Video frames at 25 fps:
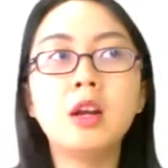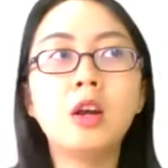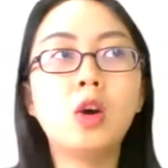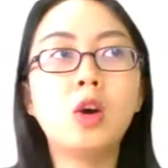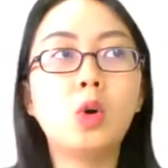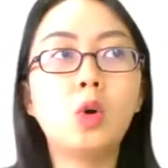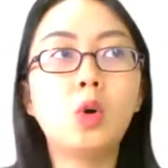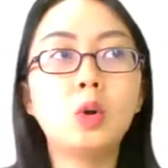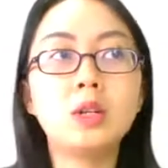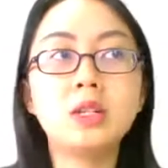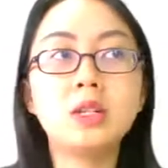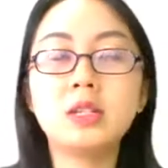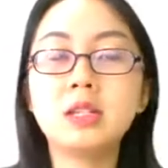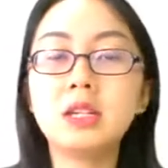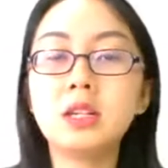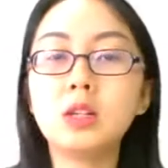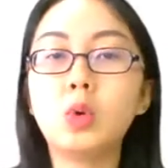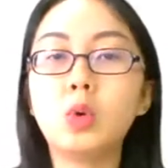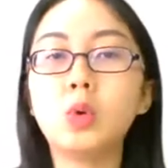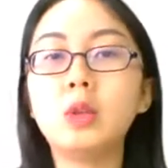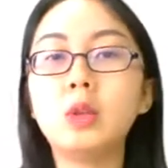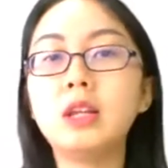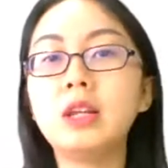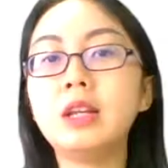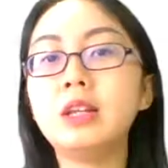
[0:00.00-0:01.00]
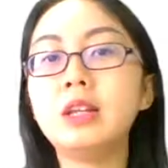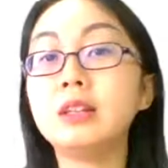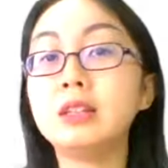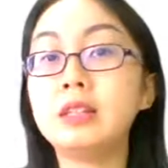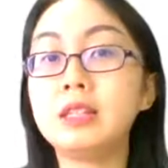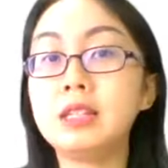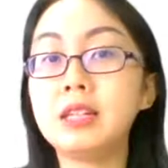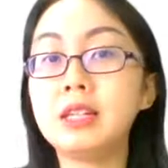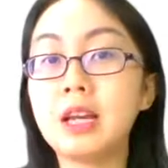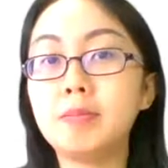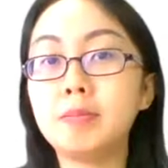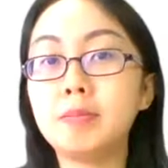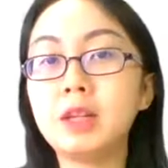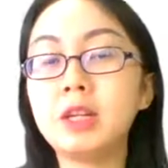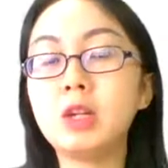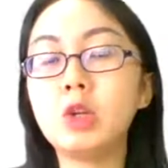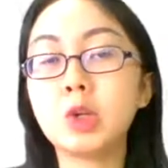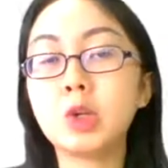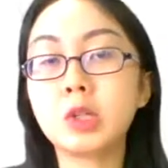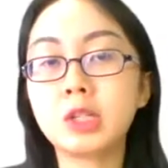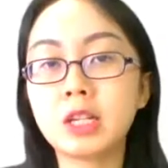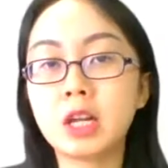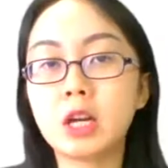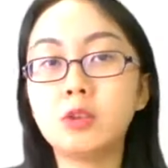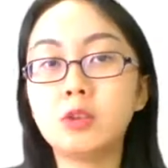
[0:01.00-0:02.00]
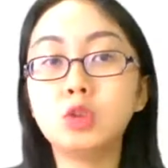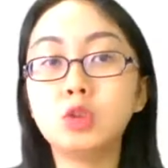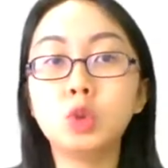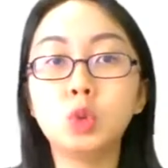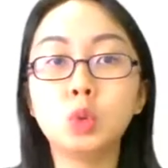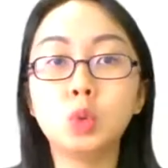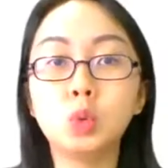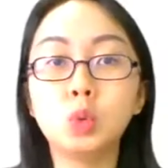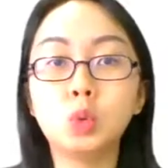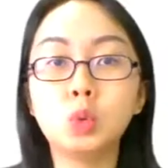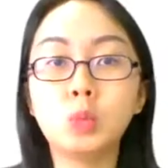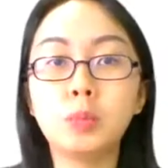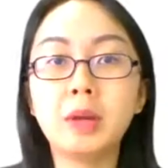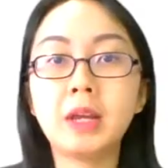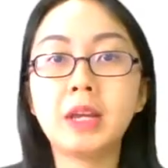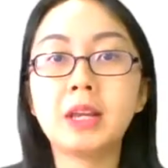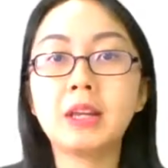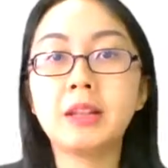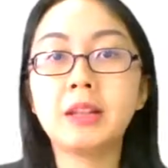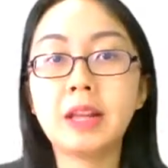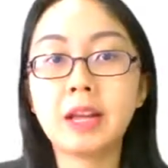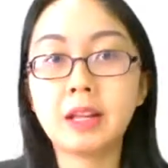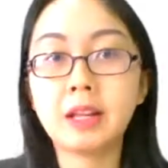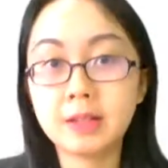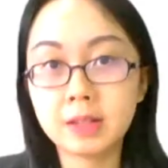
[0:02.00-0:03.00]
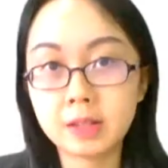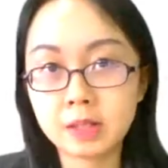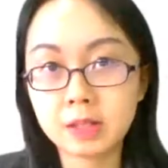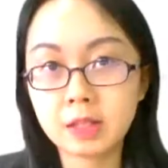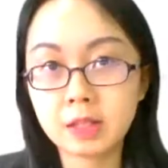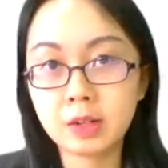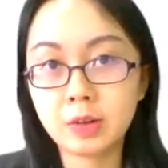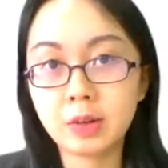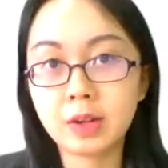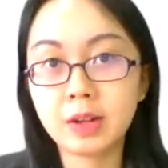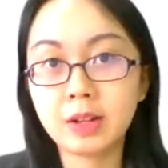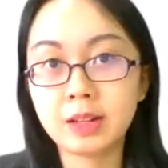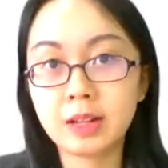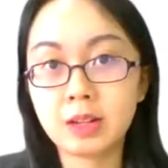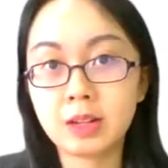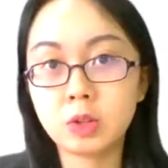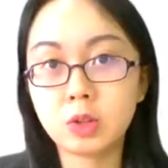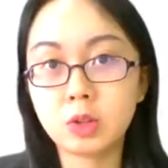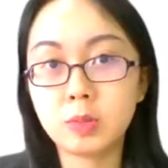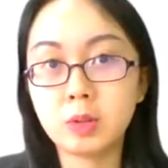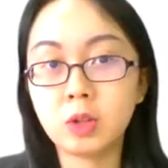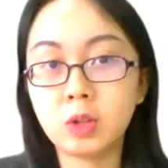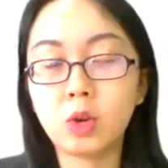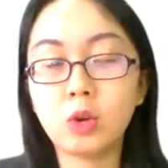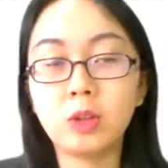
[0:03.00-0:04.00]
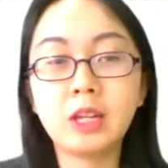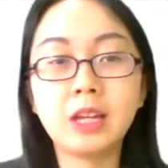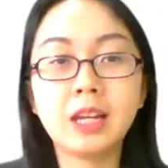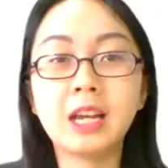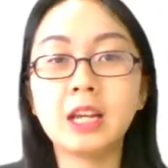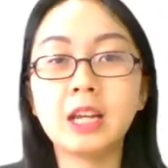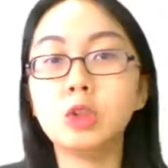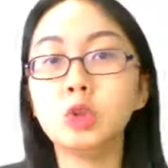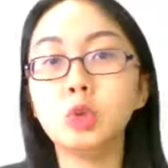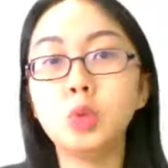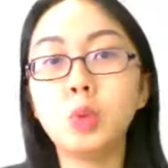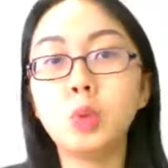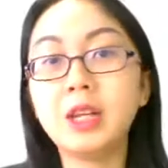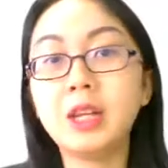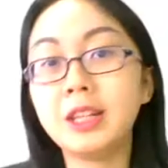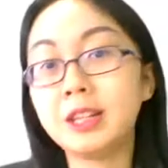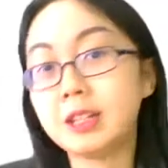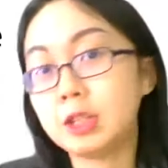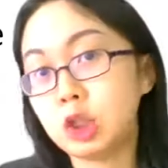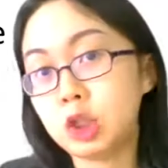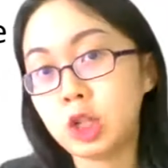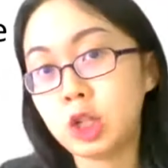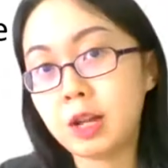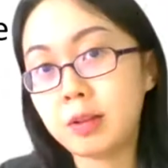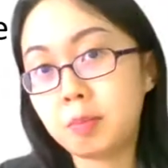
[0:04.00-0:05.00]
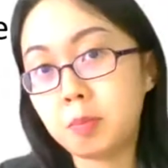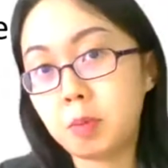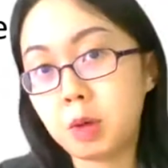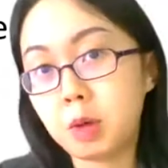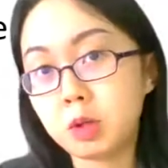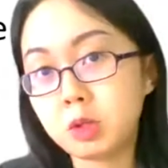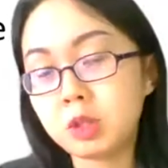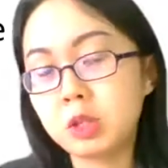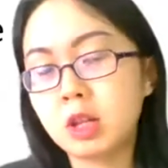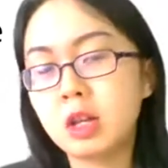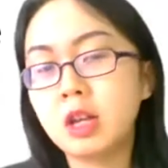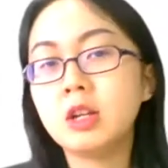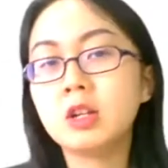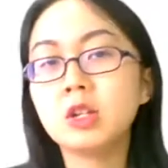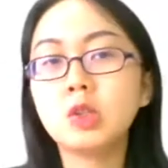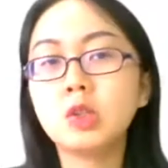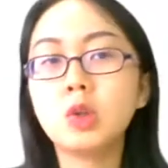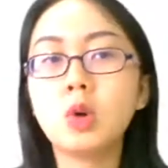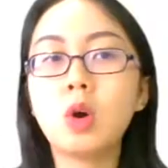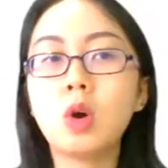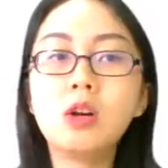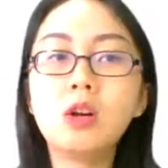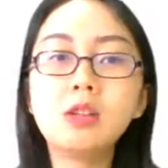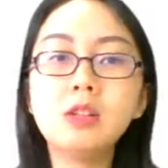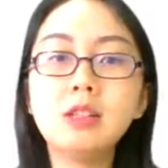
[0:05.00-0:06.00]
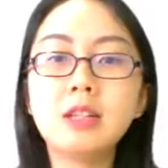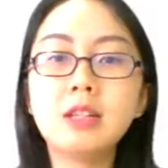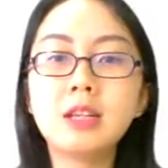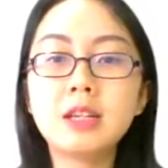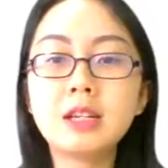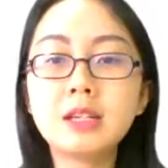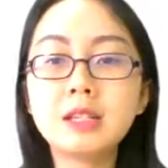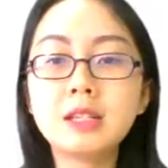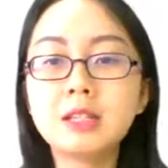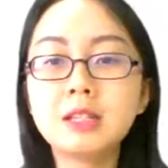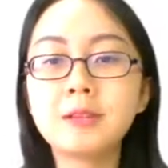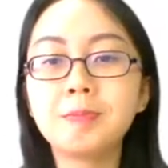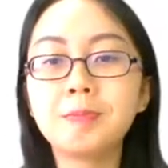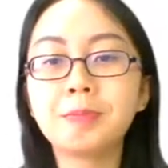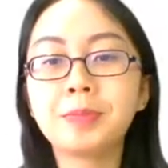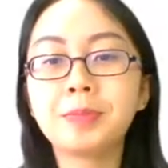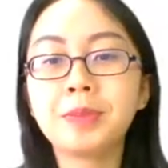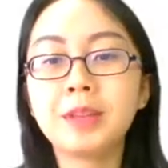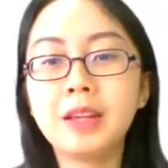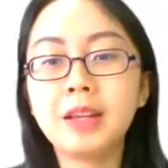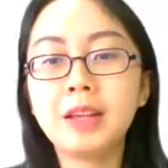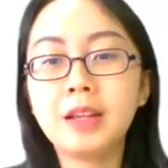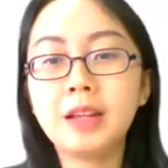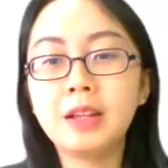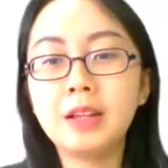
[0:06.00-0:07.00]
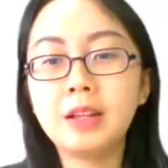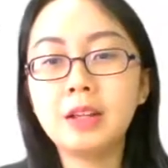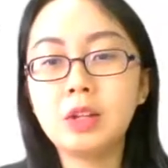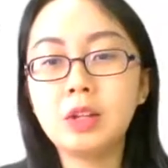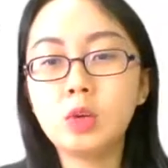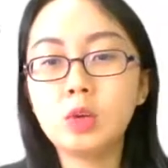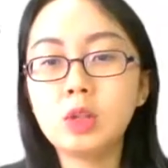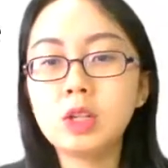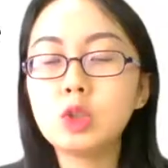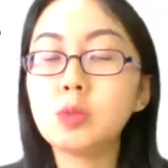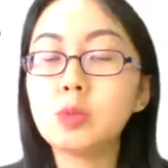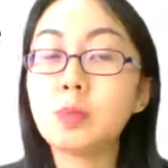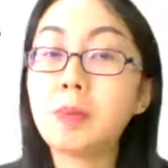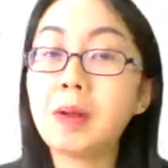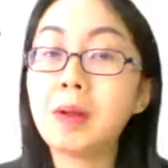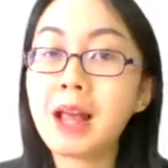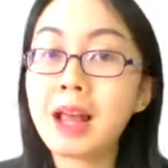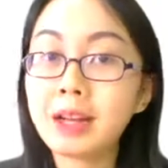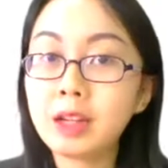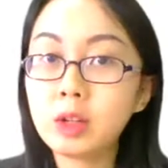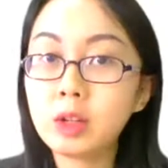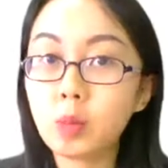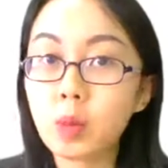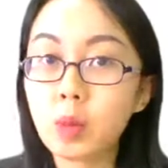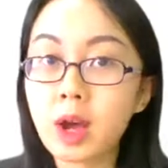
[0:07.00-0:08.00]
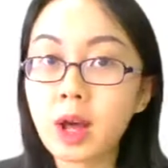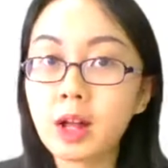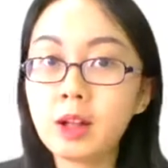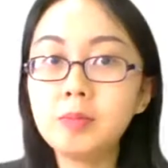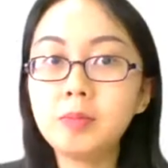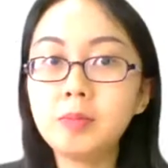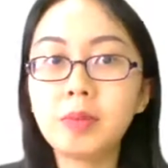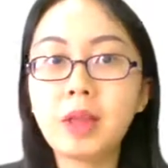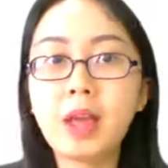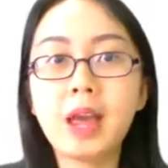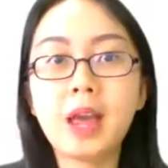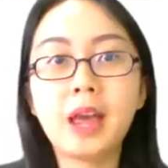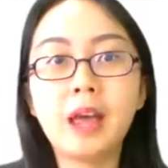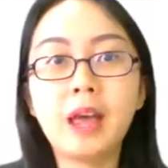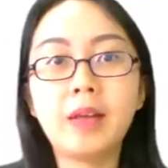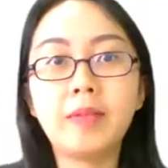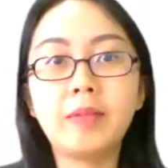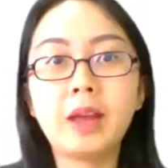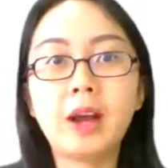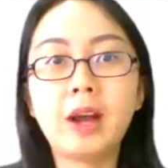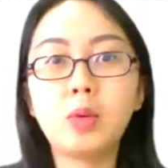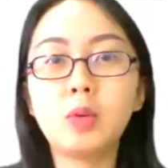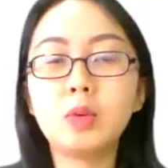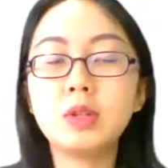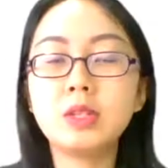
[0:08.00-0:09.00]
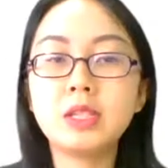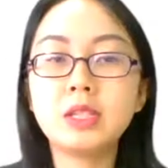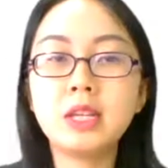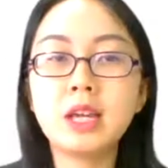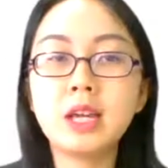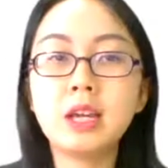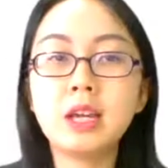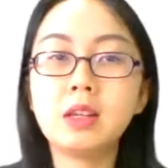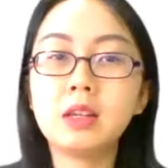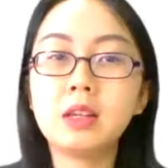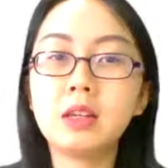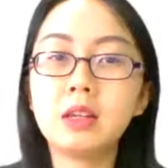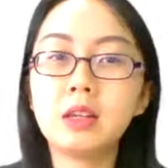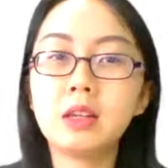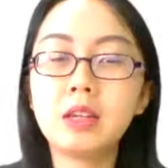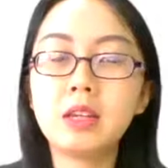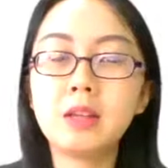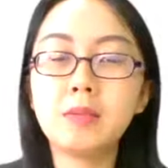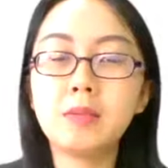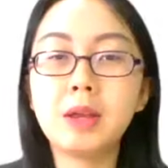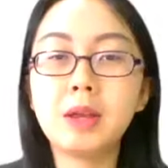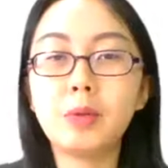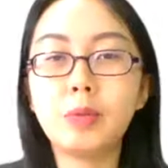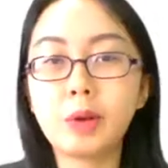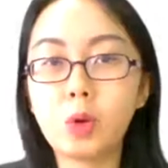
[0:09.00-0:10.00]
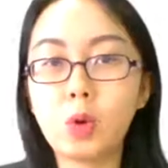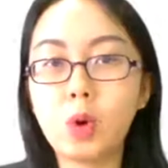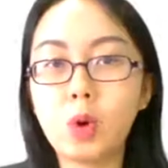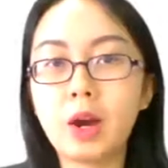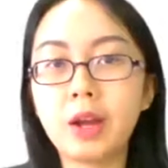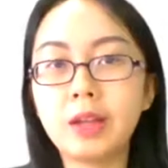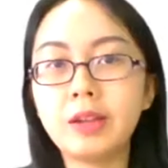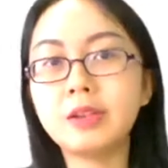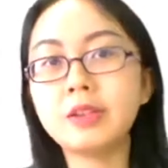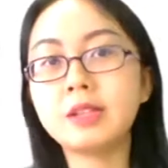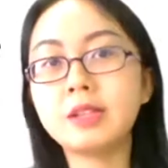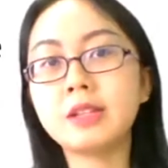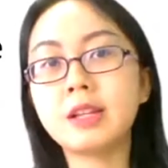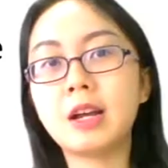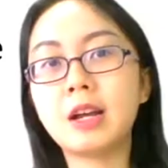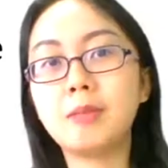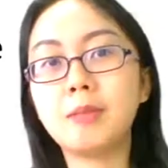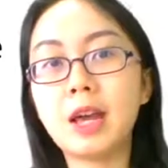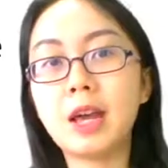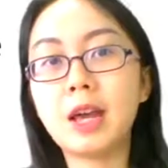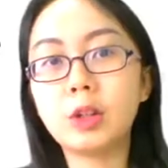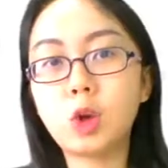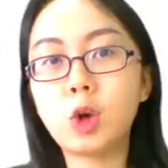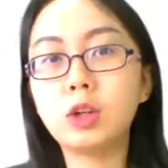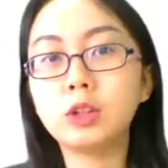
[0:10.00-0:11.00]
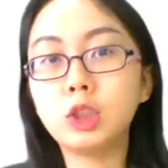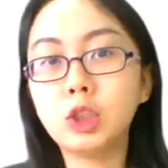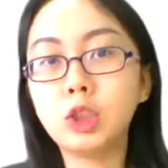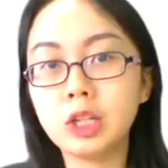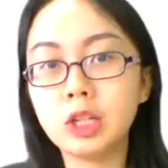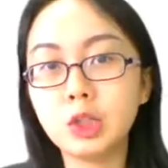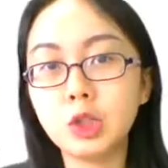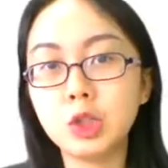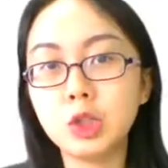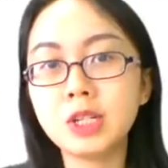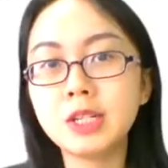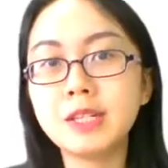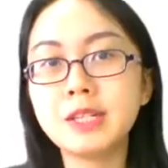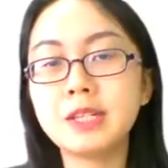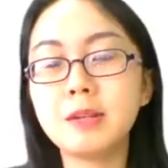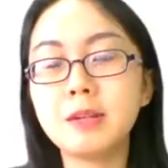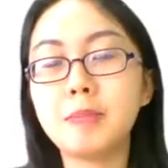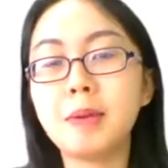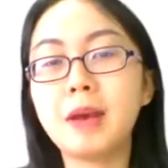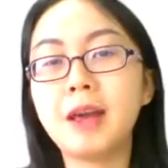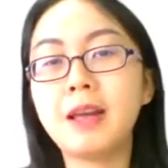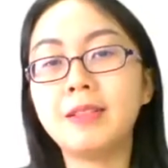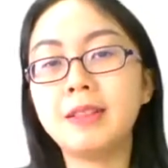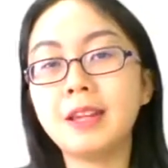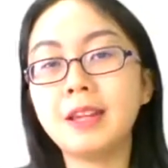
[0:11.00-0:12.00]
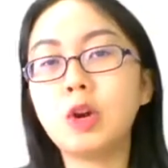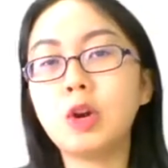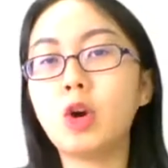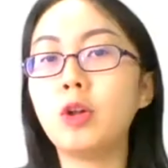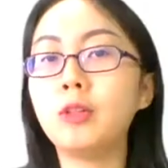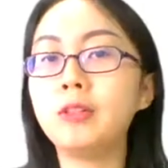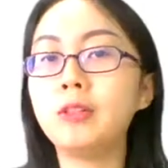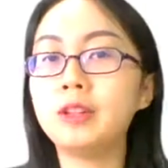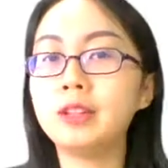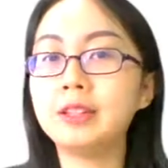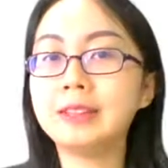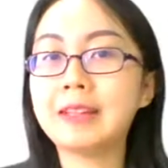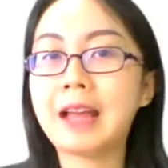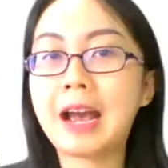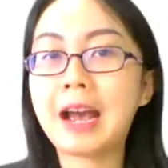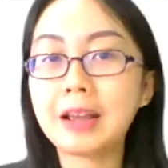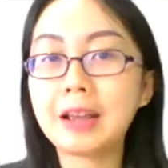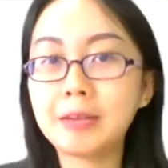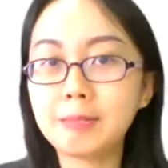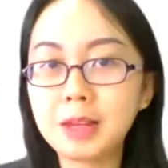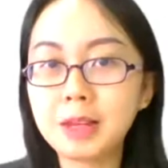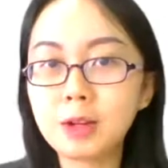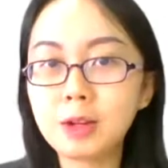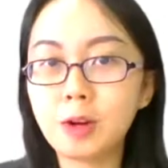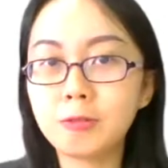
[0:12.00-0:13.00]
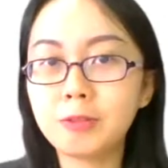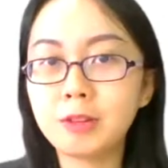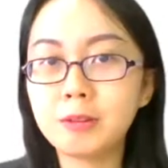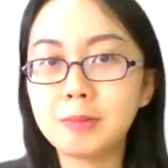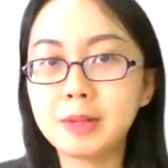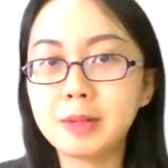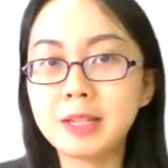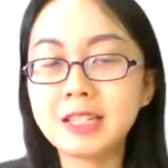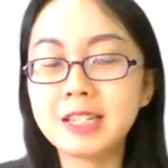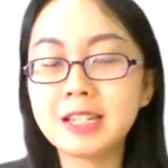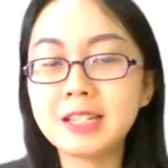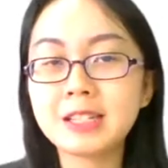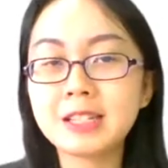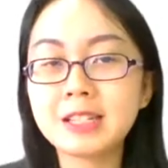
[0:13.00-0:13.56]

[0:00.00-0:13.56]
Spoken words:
Or is it only the TMD yourself to make that necessary announcement, or they can do it in the chat box? So all these, you need to plan it well. And I would say it may require some ad hoc changes depending on the timing of the meeting.